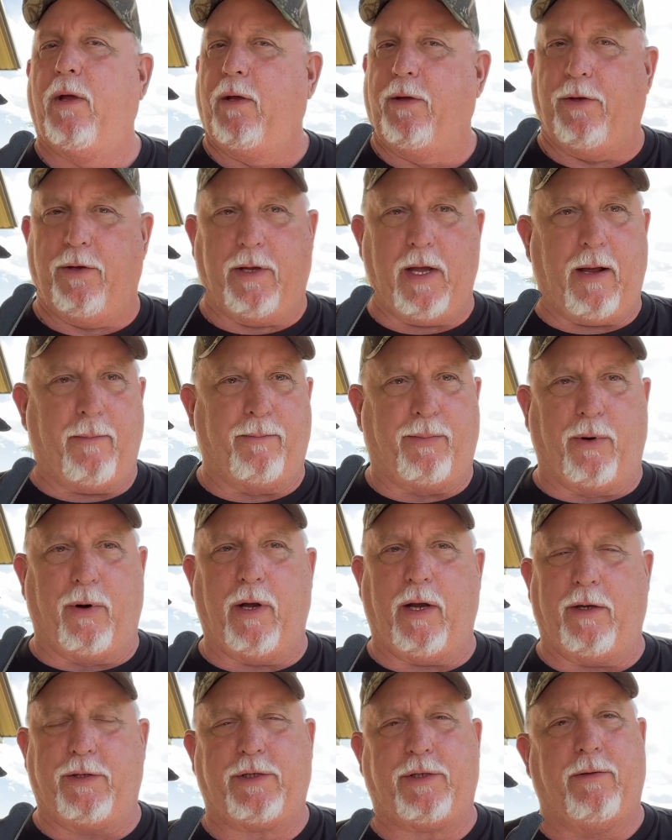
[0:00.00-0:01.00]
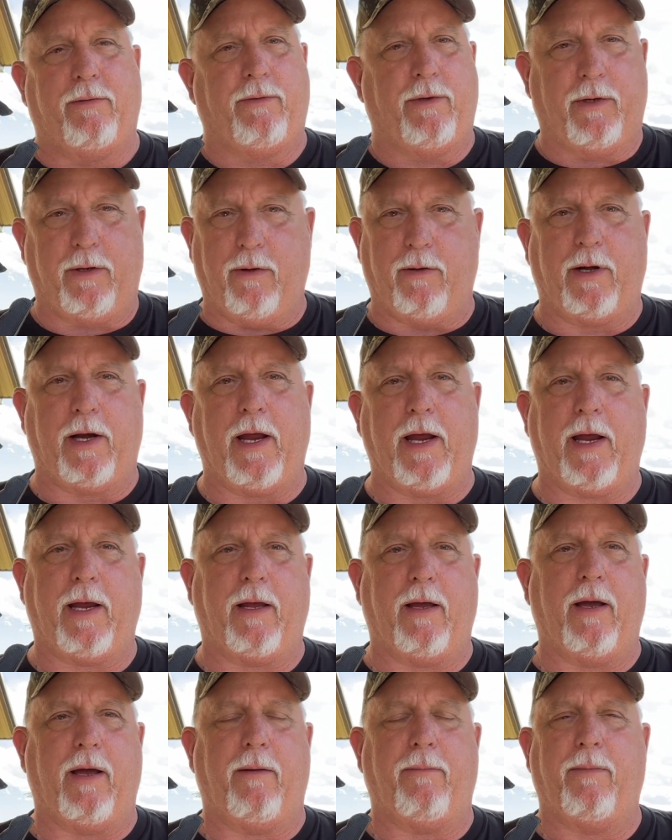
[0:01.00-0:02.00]
You got brush, you're going to
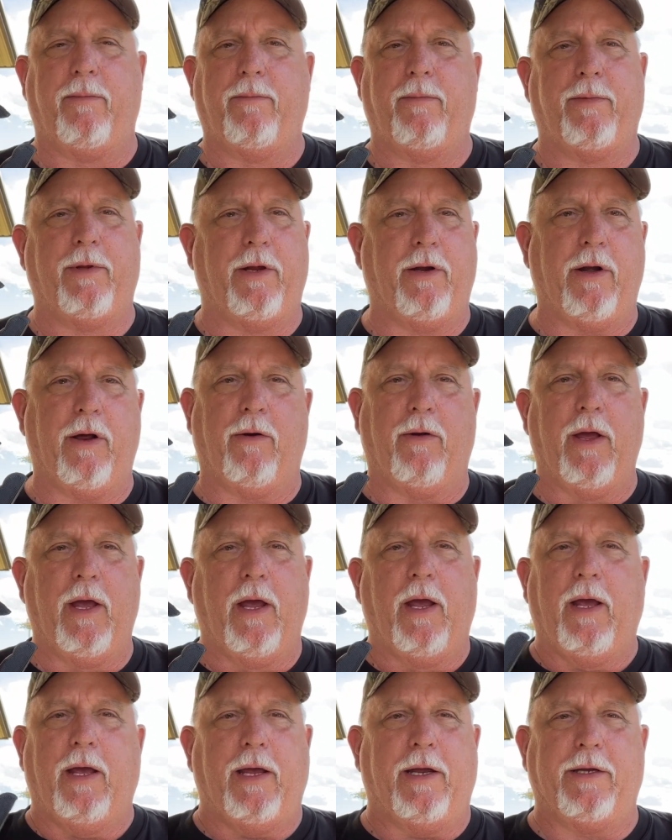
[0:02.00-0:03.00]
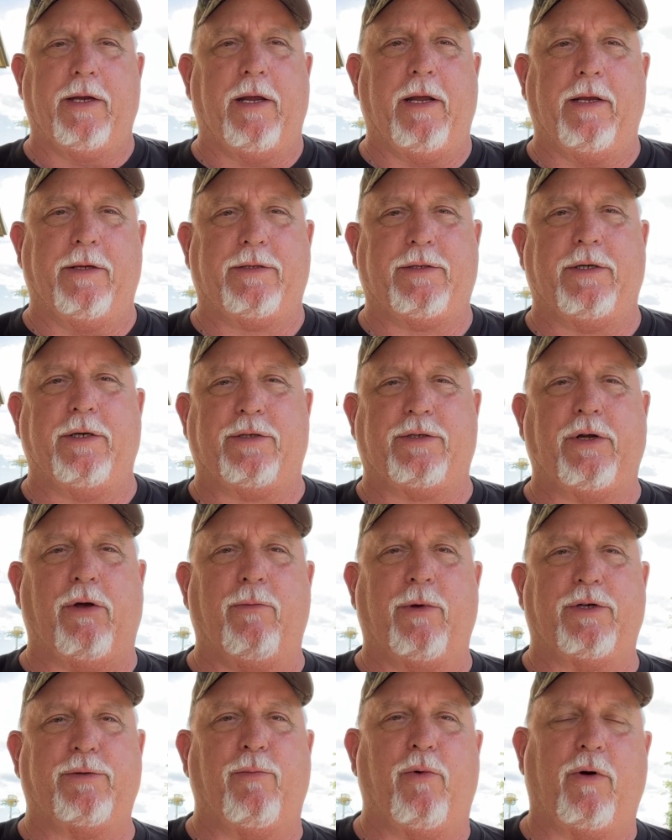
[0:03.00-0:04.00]
hang up. You know, it's just so
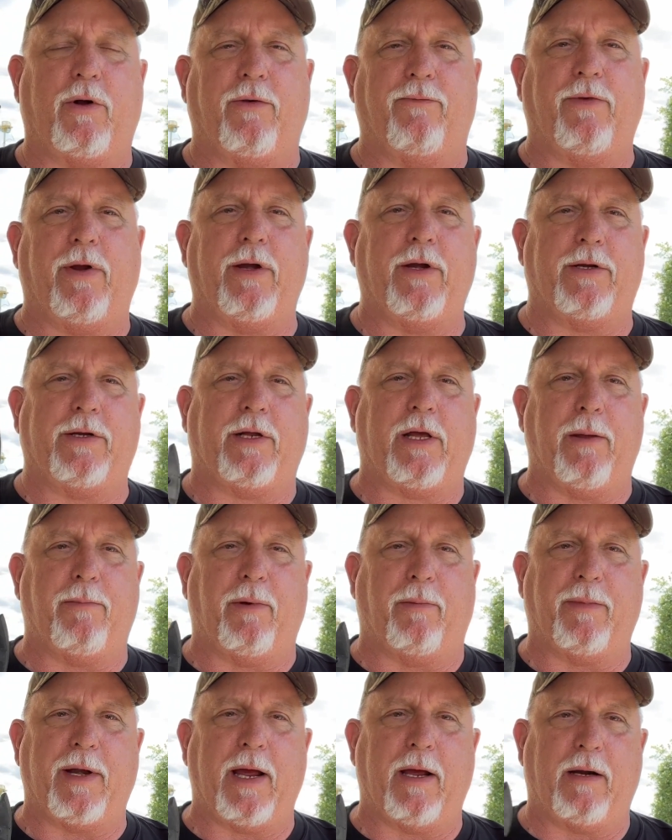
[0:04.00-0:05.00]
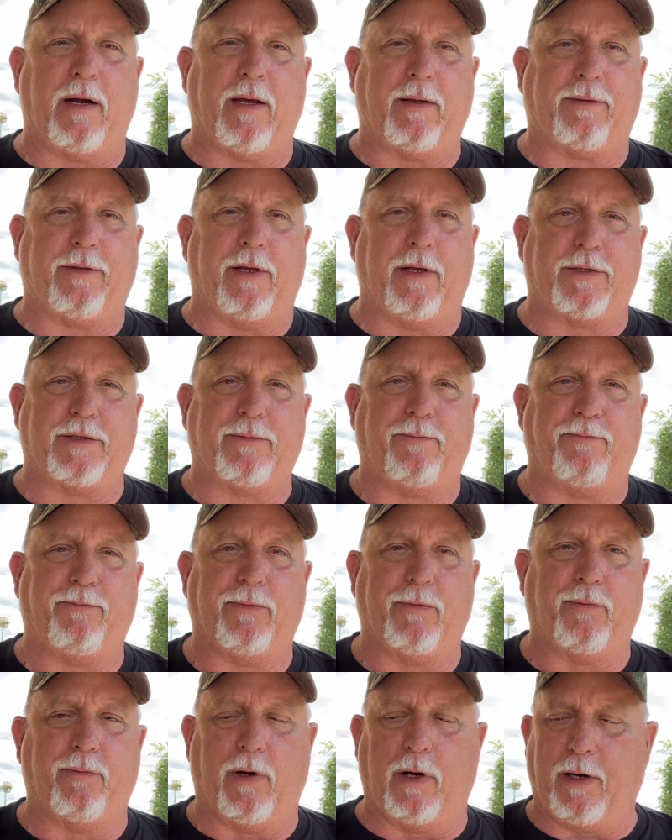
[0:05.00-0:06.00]
much more convenient to keep them down like this.
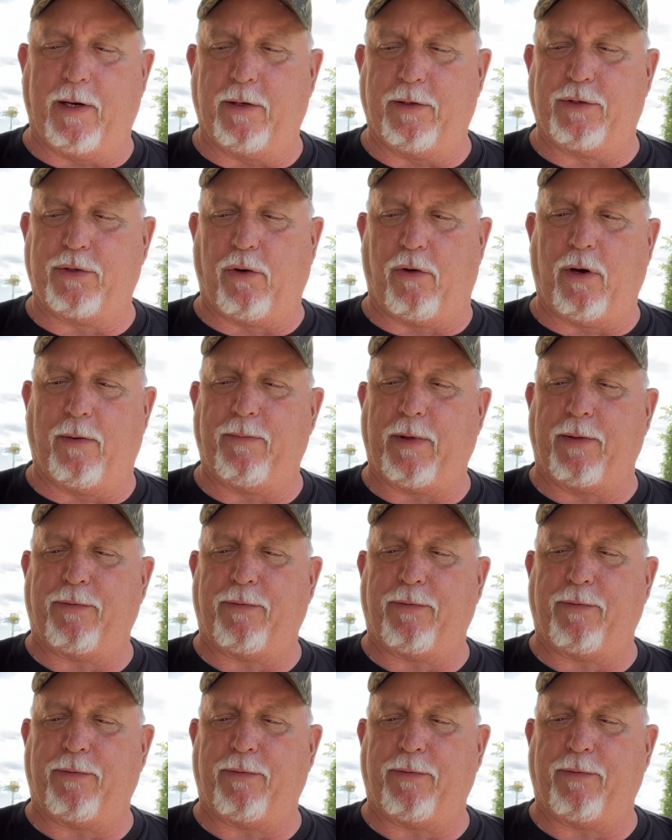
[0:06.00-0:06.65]
Really enjoy them.